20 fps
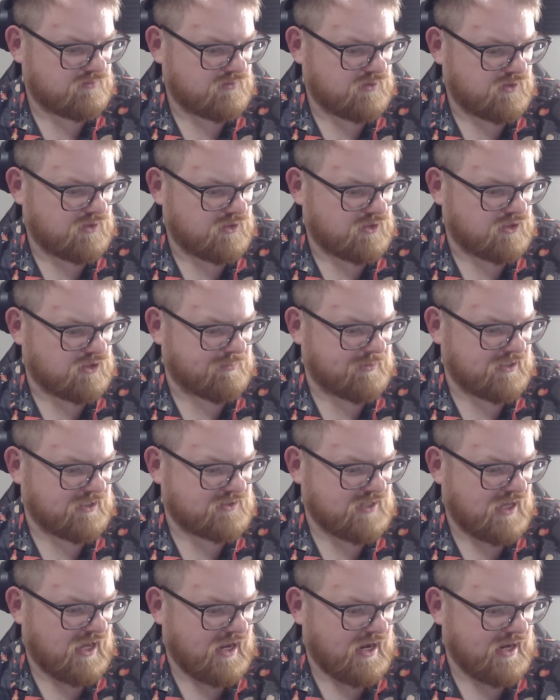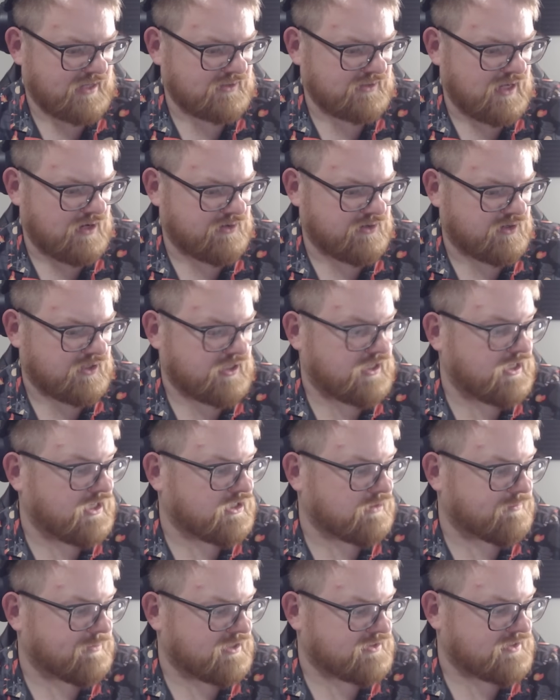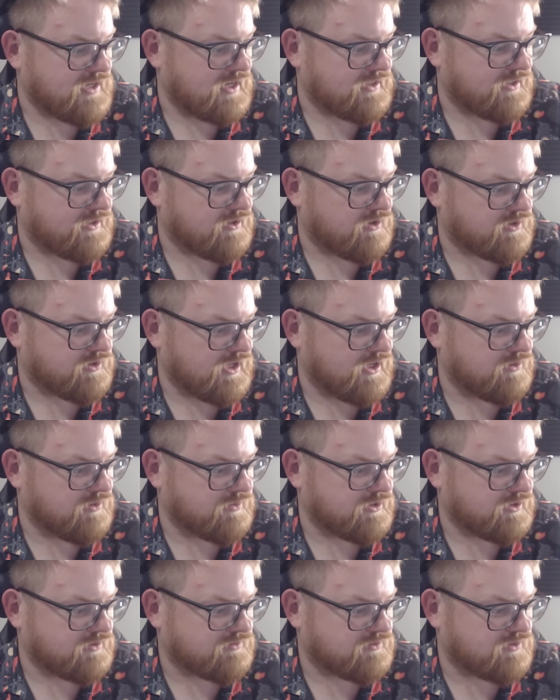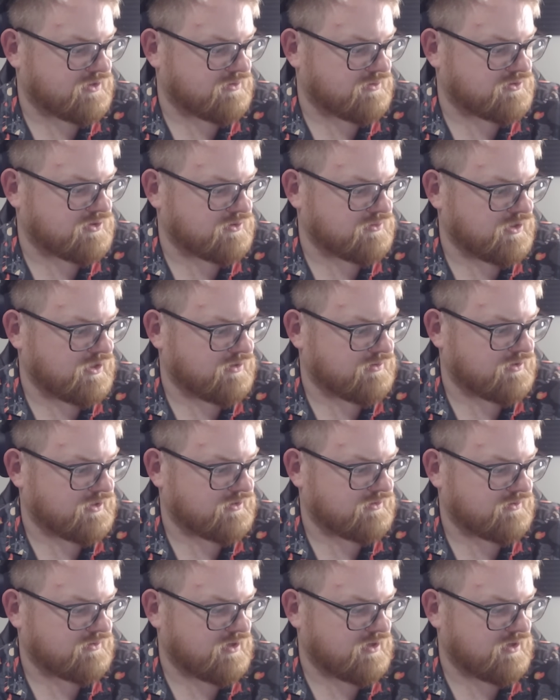You could be a tad louder. He could be a tad louder. Okay, I don't want to go too low then.